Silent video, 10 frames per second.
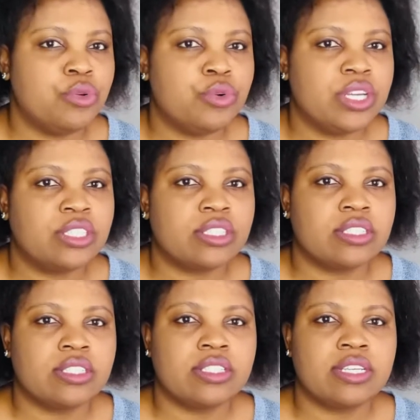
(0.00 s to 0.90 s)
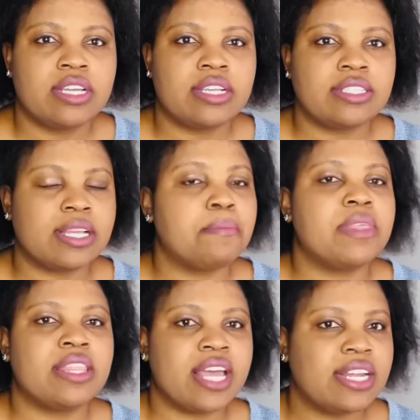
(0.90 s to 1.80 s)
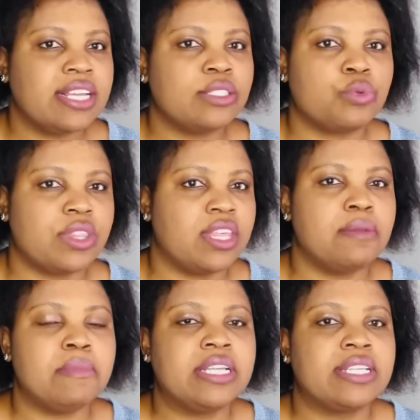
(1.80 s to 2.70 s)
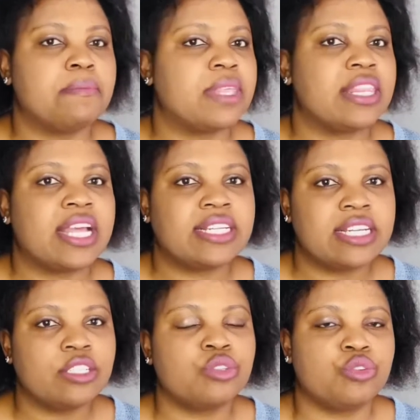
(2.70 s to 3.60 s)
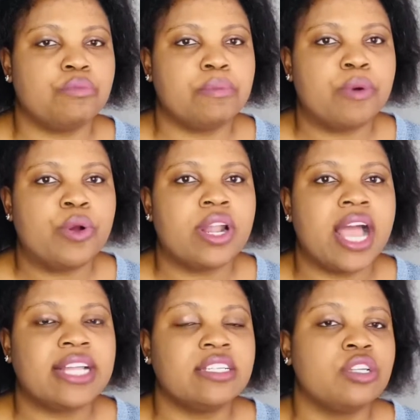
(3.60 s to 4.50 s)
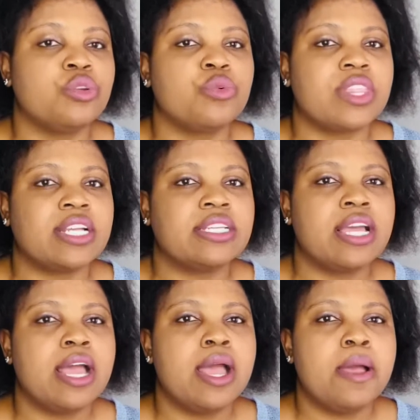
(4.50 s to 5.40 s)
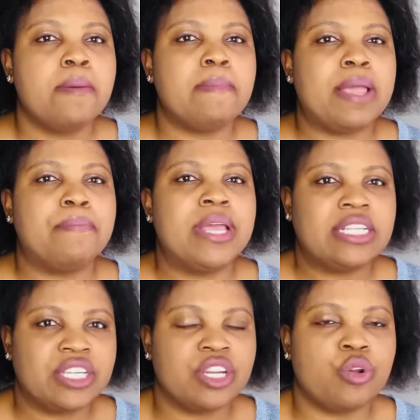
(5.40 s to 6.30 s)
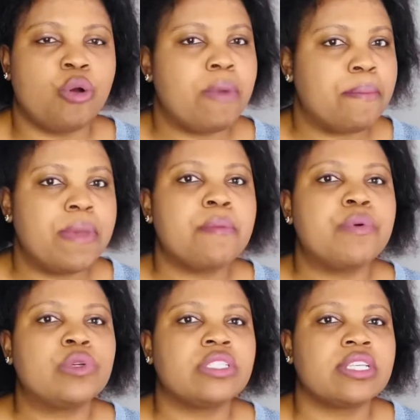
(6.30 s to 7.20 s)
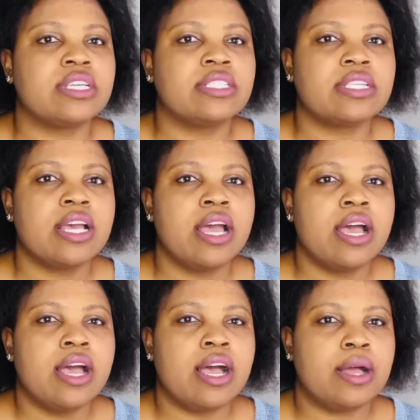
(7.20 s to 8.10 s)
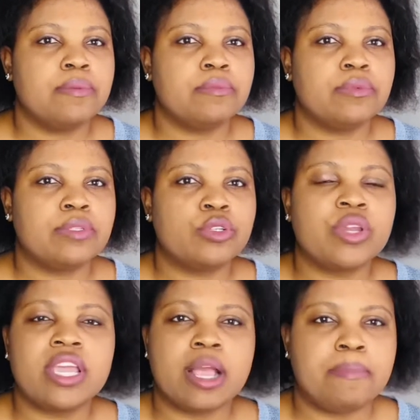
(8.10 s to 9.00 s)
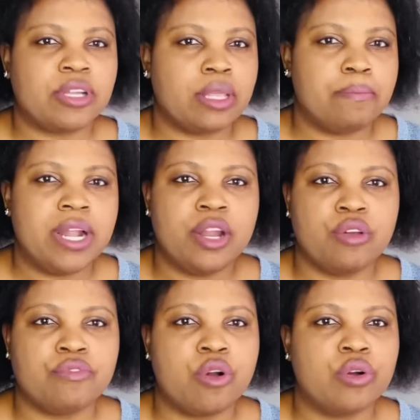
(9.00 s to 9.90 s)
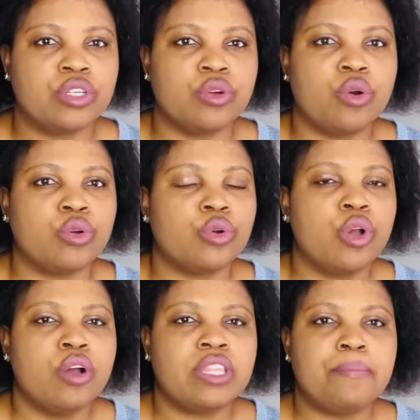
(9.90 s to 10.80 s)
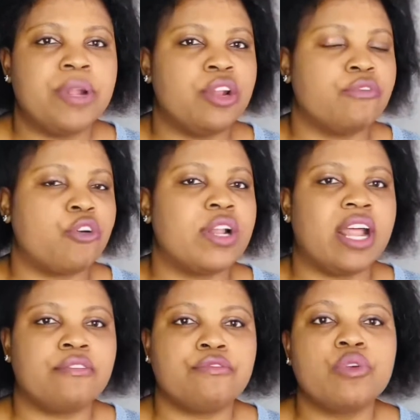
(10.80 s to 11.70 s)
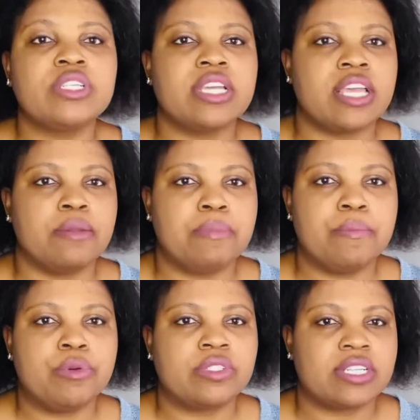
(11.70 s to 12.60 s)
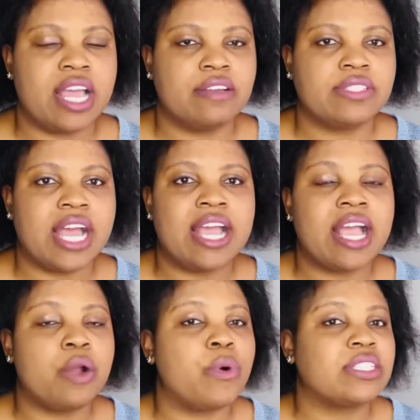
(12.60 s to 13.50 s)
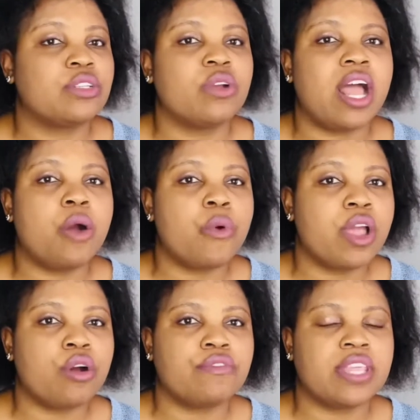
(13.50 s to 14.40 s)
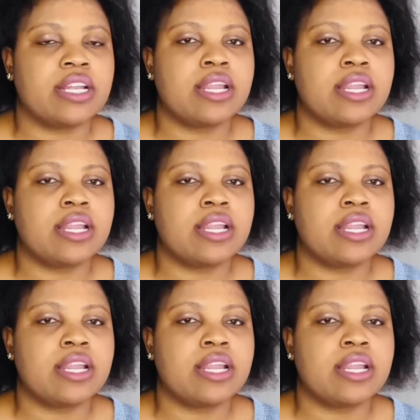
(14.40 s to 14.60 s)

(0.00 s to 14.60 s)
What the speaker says: is something that is within me, something that needs to be born. I didn't know that my passion or my purpose is talking about the plan of God or the plan of God unfolding in people's lives. I was not aware of that.